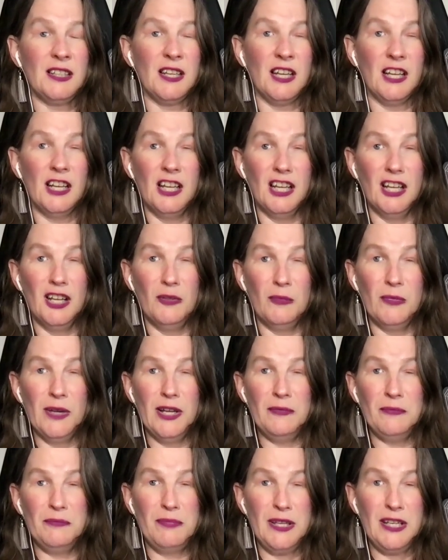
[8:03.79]

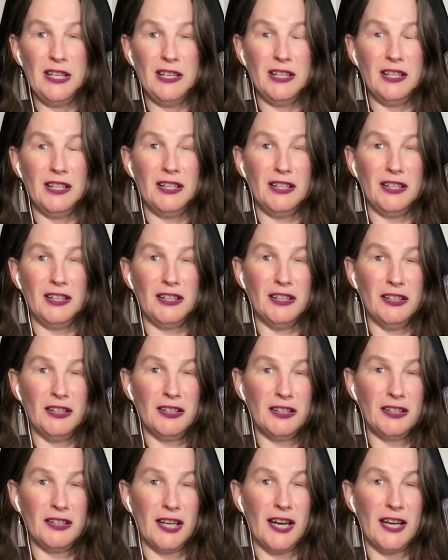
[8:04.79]
And being
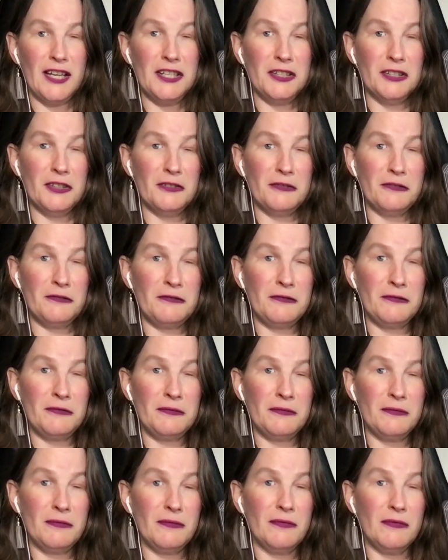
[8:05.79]
kind of,
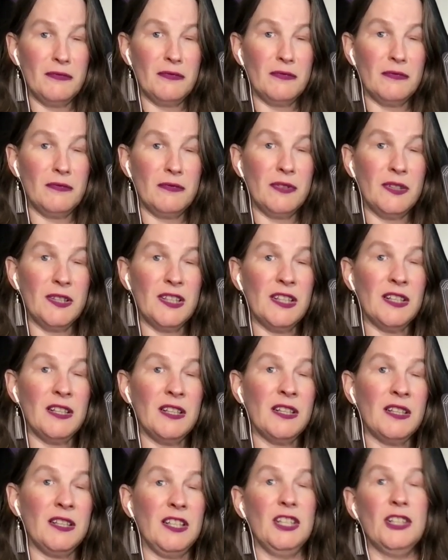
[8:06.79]

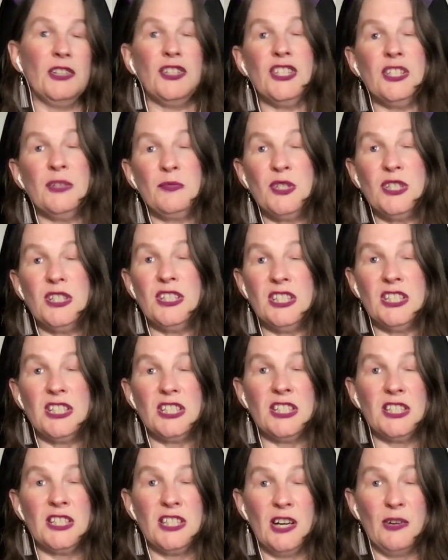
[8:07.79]
you know, some shit's
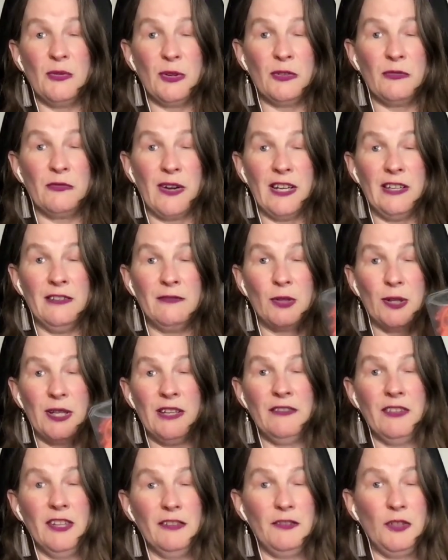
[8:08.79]
just not worth fighting for,
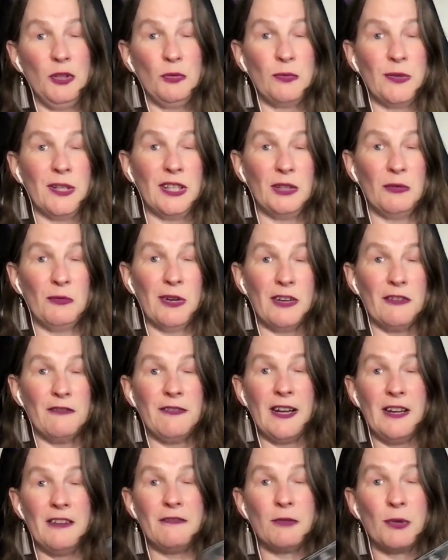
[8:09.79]
even if you really want to
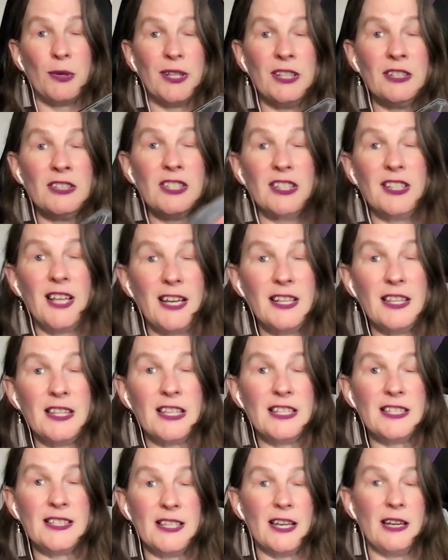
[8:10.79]
fight for it. There's a lot of
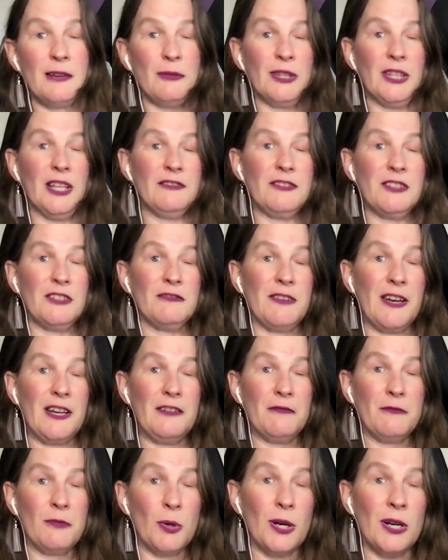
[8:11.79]
things that I would love to
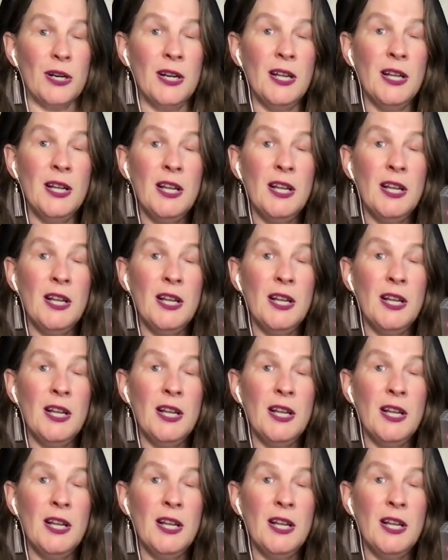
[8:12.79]
fight for.